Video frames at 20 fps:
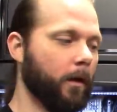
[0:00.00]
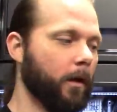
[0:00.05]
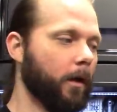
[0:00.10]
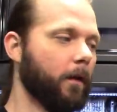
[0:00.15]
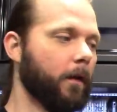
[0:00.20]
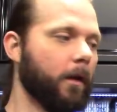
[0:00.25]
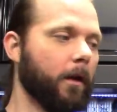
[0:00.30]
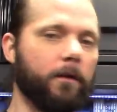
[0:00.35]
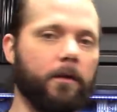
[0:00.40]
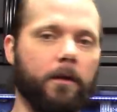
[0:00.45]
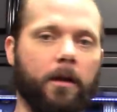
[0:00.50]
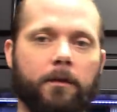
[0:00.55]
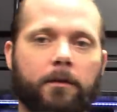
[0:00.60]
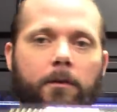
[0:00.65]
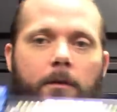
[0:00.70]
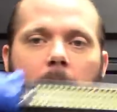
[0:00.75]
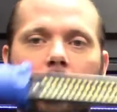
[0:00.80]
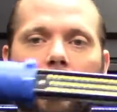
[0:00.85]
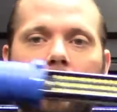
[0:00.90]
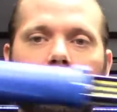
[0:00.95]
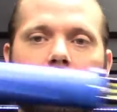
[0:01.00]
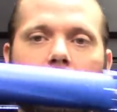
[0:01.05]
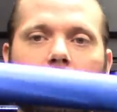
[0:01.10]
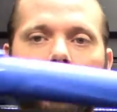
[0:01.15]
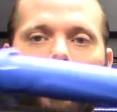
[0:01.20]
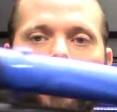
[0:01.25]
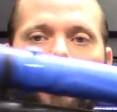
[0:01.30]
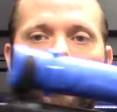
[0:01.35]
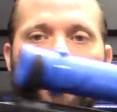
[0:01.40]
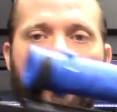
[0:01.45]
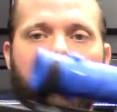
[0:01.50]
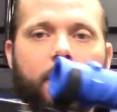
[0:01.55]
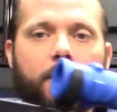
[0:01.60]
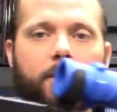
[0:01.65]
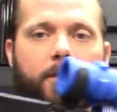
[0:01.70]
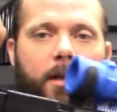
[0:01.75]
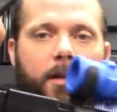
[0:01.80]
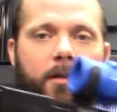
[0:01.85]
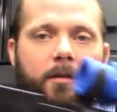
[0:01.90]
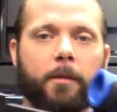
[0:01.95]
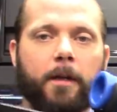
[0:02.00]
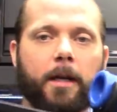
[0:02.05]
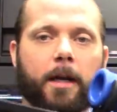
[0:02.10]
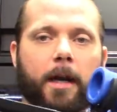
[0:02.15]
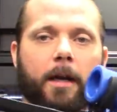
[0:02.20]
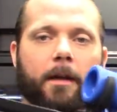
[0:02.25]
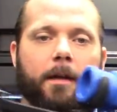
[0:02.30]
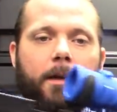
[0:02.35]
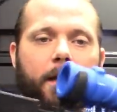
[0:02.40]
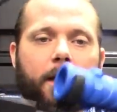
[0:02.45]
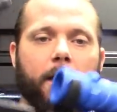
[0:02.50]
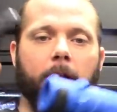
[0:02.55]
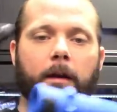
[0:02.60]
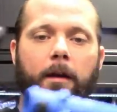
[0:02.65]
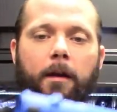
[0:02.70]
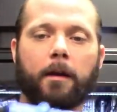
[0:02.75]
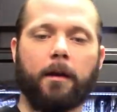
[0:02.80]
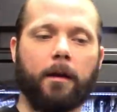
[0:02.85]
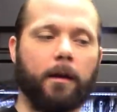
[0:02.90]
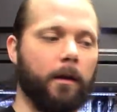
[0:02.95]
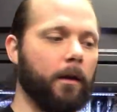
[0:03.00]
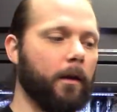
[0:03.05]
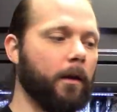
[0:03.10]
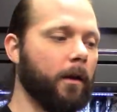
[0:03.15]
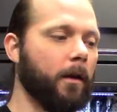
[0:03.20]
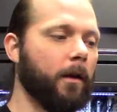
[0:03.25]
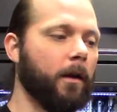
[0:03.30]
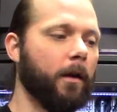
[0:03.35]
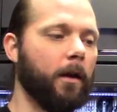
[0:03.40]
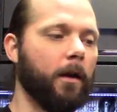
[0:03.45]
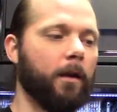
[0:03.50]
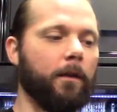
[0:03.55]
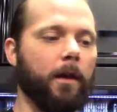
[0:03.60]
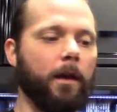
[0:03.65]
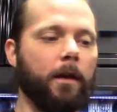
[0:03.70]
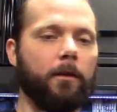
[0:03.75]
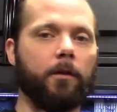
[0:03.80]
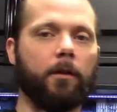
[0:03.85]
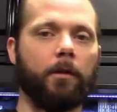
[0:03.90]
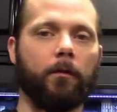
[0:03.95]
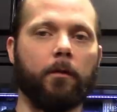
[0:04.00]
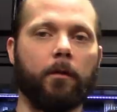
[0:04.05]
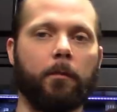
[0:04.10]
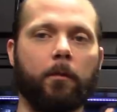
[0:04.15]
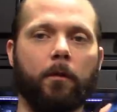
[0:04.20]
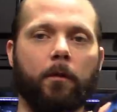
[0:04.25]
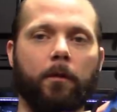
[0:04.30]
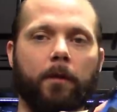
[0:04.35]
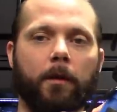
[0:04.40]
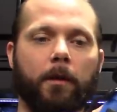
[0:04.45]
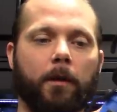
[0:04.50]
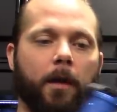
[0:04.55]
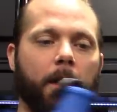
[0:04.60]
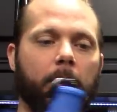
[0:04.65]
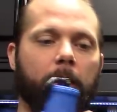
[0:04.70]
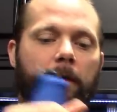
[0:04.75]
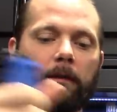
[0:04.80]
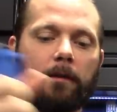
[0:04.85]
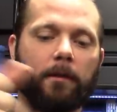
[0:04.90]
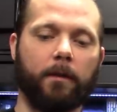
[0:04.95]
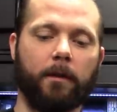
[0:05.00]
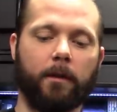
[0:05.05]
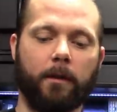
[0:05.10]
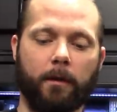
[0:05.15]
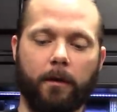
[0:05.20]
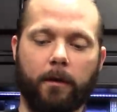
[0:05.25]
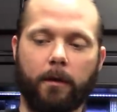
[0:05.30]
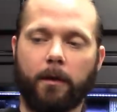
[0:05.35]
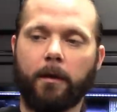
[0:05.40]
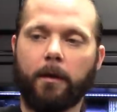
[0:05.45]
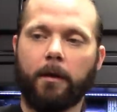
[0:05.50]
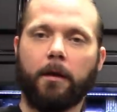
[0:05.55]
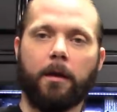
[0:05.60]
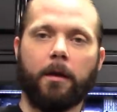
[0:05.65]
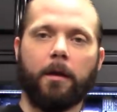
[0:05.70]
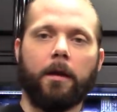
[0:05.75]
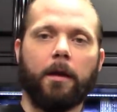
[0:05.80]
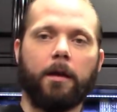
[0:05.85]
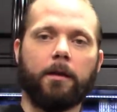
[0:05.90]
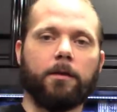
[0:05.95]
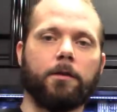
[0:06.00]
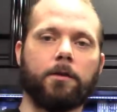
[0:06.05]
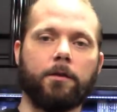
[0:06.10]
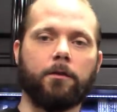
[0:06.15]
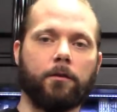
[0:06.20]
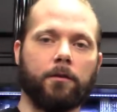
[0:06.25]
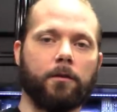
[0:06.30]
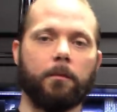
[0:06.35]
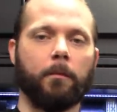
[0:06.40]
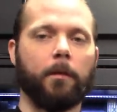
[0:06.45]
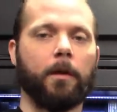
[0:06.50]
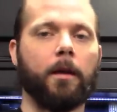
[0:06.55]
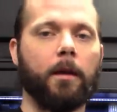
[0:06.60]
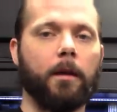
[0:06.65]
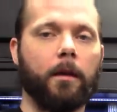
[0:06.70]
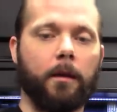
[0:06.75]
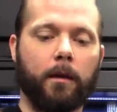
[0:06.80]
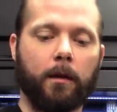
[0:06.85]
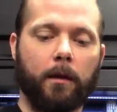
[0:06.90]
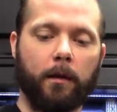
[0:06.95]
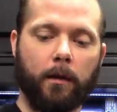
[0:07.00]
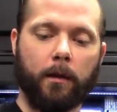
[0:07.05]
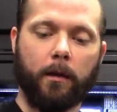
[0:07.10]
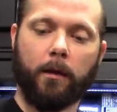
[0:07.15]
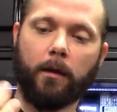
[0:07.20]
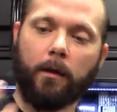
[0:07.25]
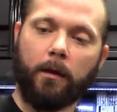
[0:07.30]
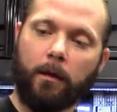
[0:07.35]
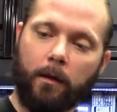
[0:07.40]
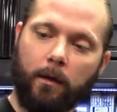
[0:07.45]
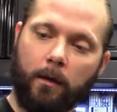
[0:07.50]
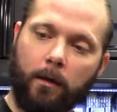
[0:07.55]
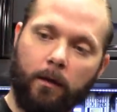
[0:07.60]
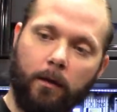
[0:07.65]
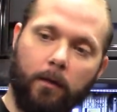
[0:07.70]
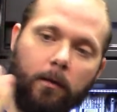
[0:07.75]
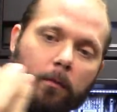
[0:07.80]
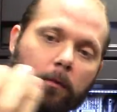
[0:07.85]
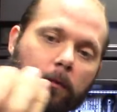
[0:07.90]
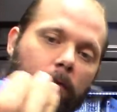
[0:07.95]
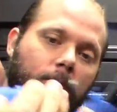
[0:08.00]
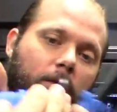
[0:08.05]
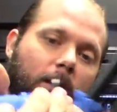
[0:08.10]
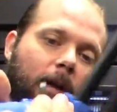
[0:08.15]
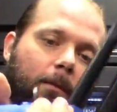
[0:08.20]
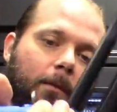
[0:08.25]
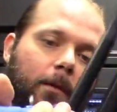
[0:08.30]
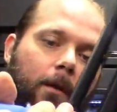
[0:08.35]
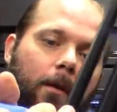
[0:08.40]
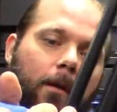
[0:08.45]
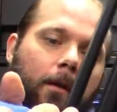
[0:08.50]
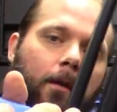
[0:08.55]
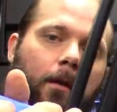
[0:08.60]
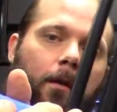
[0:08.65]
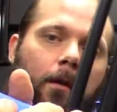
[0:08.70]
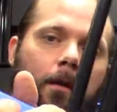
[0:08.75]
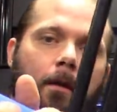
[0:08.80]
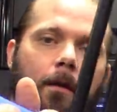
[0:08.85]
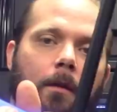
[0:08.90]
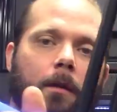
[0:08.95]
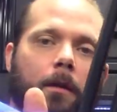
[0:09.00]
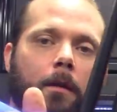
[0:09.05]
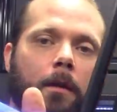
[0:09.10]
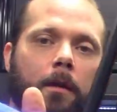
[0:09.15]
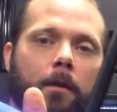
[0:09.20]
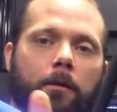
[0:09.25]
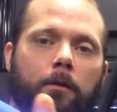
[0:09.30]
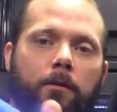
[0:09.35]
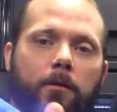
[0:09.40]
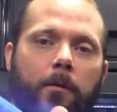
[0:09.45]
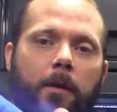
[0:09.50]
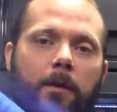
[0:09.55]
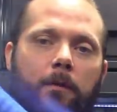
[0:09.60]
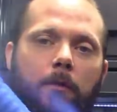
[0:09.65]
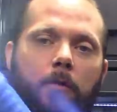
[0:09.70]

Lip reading: And then it's also got the adjustment on here. And then you could remove the lights and just use them. Almost dropped it, and use them as